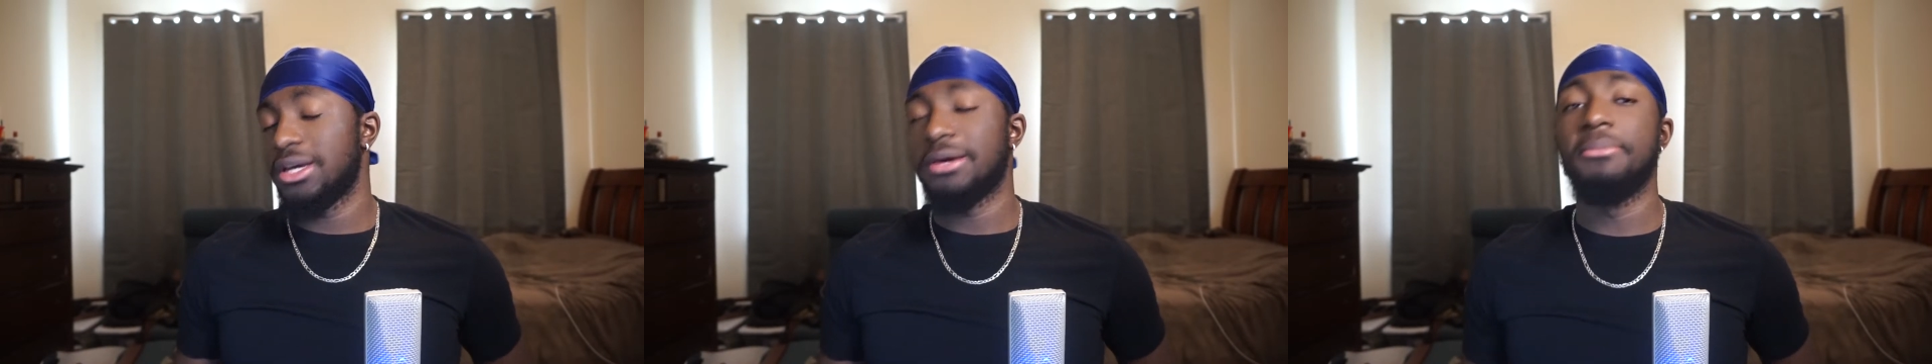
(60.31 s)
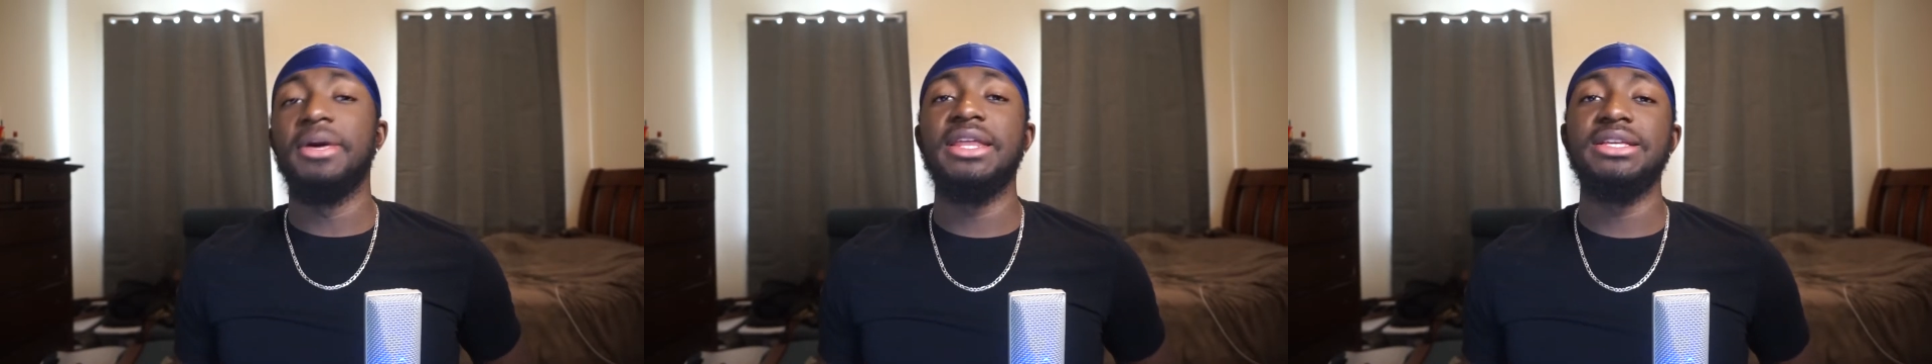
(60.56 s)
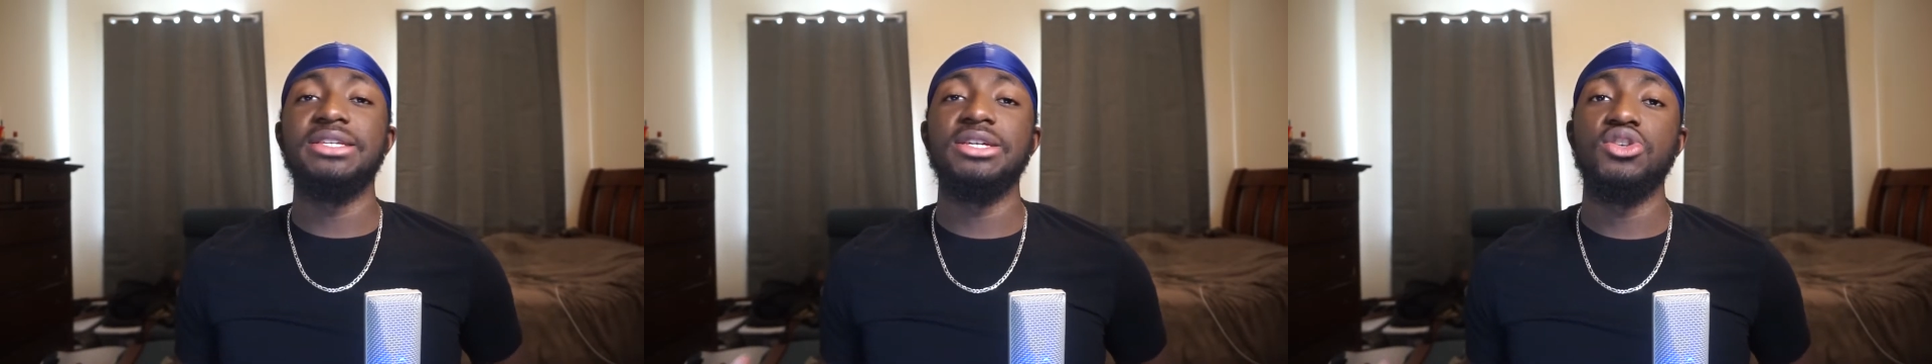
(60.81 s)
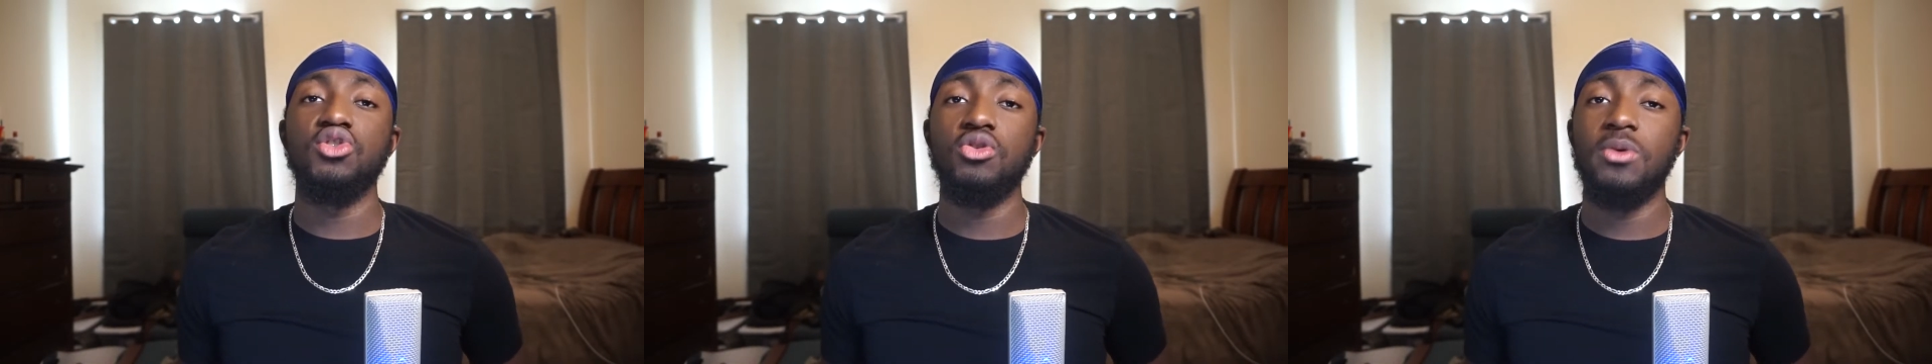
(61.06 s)
committed to
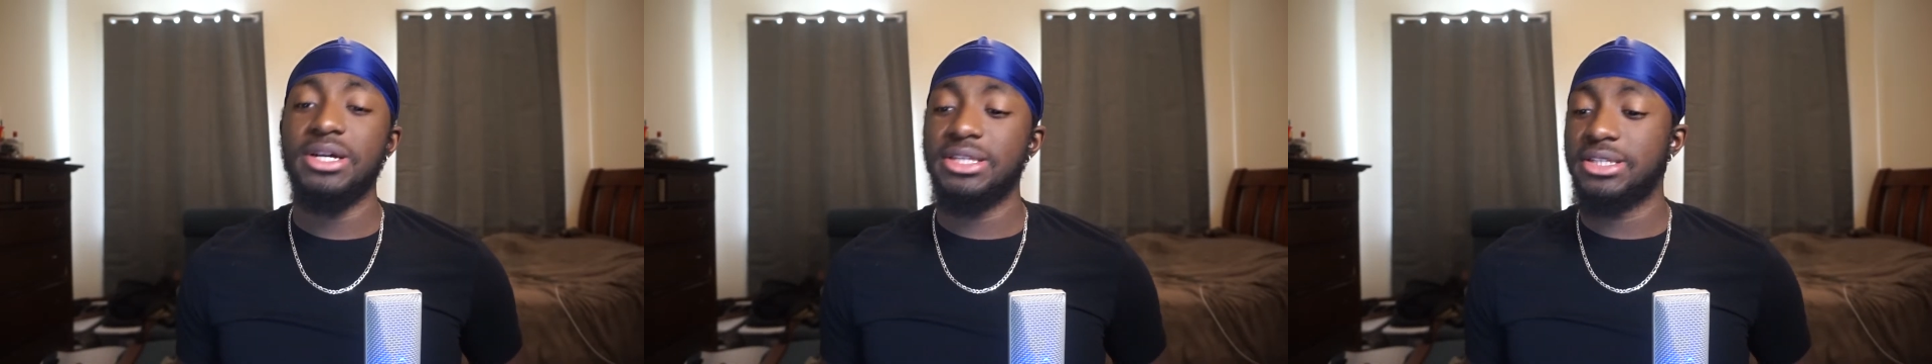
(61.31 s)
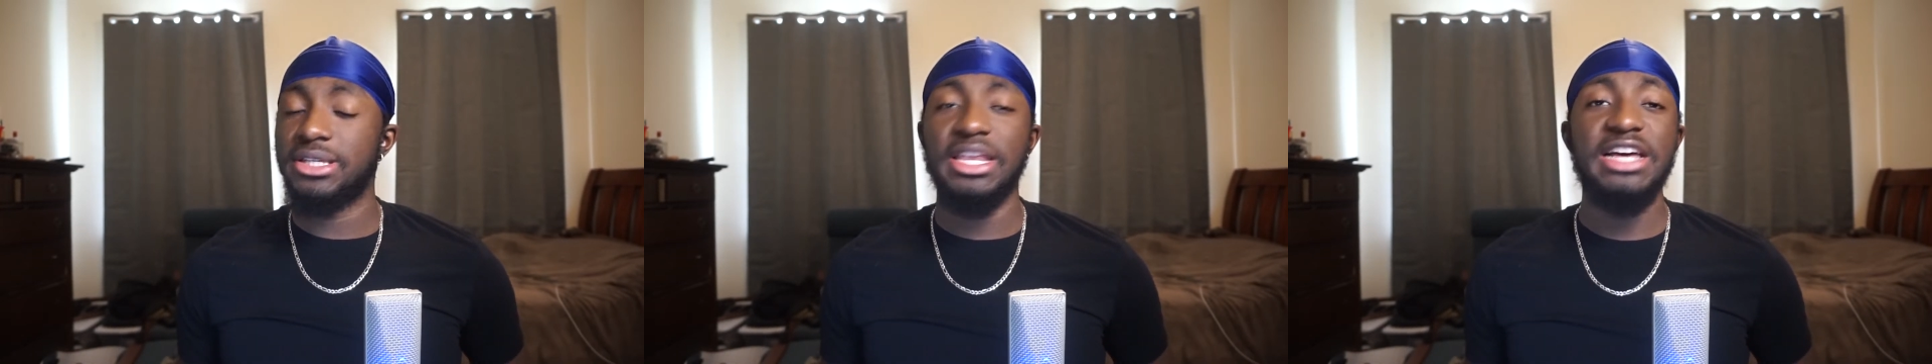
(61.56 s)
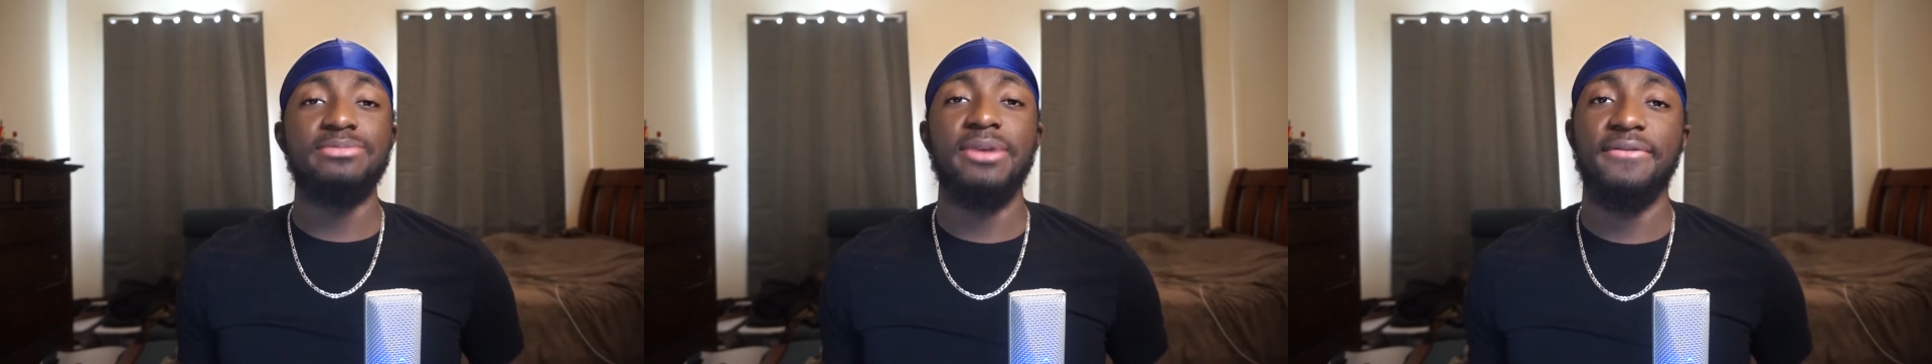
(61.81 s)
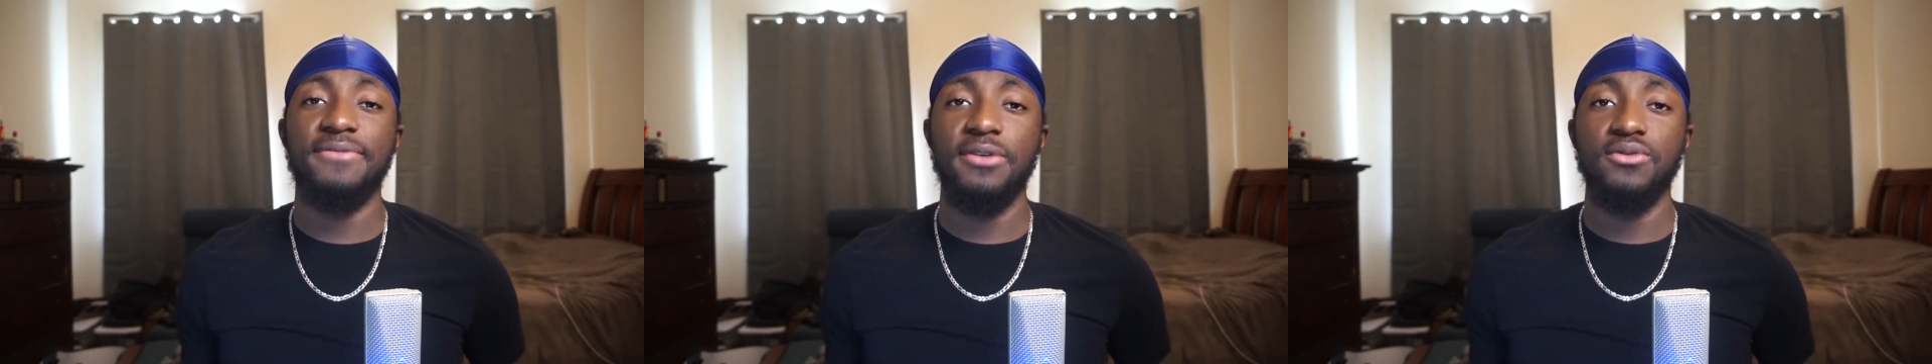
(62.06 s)
UNC. That's
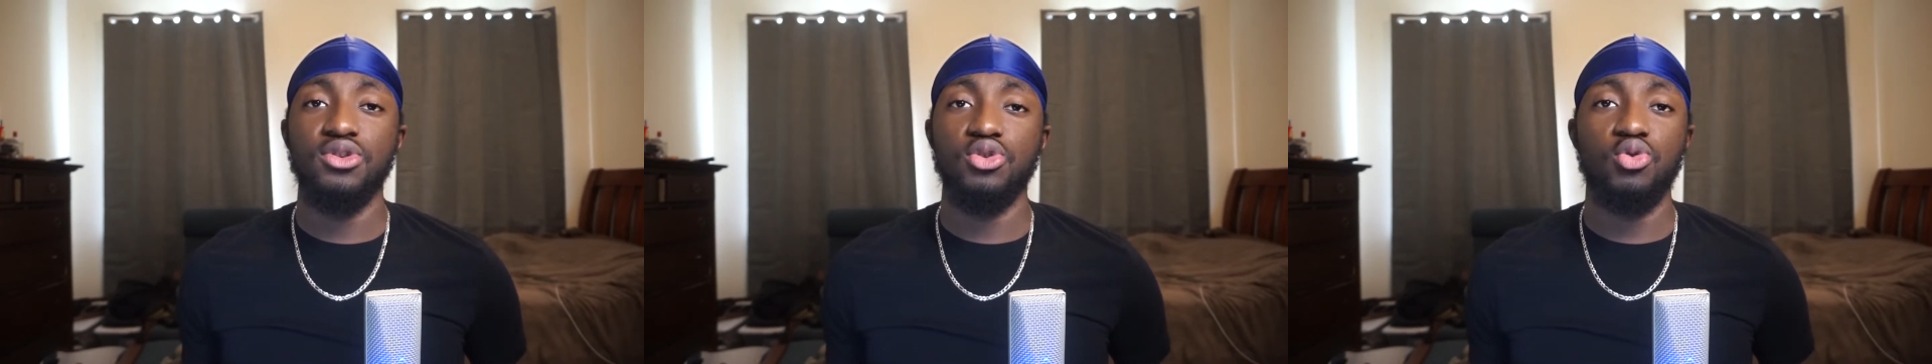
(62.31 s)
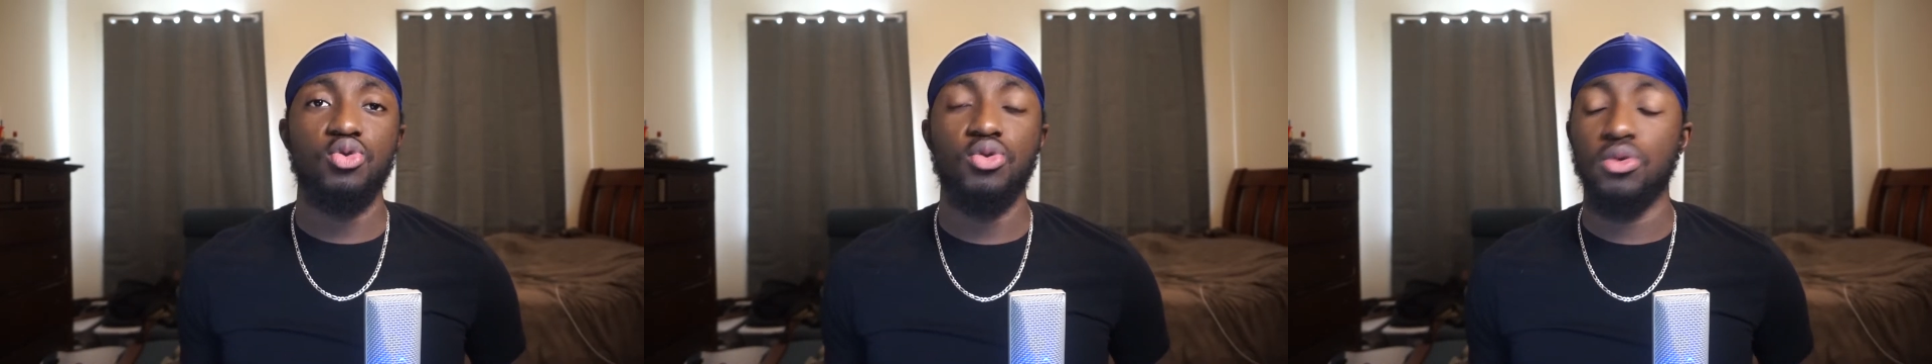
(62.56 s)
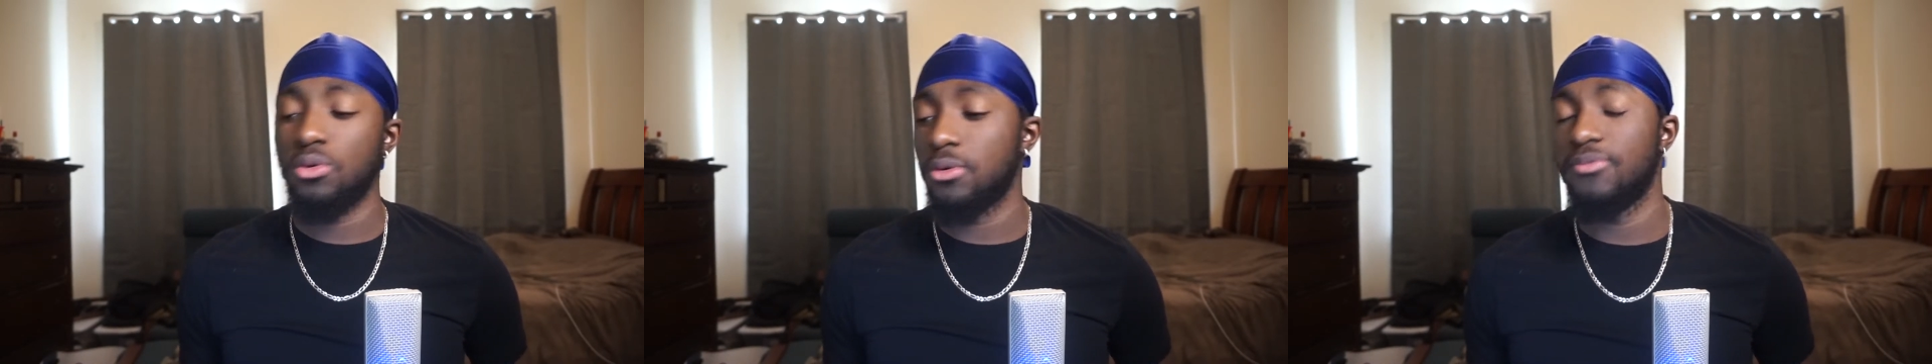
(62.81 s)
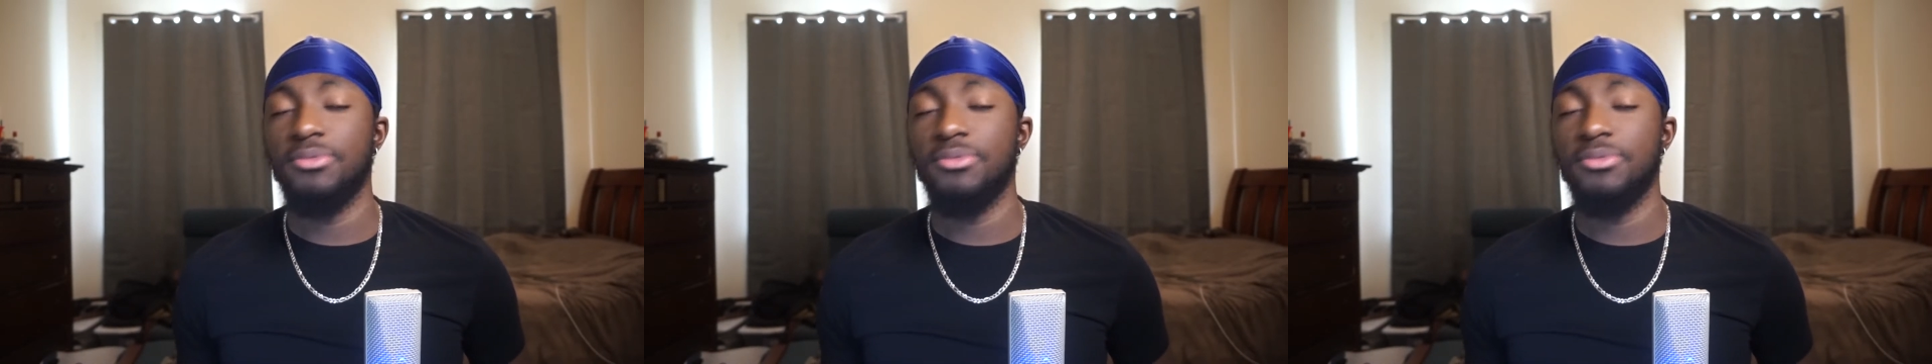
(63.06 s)
my favorite school.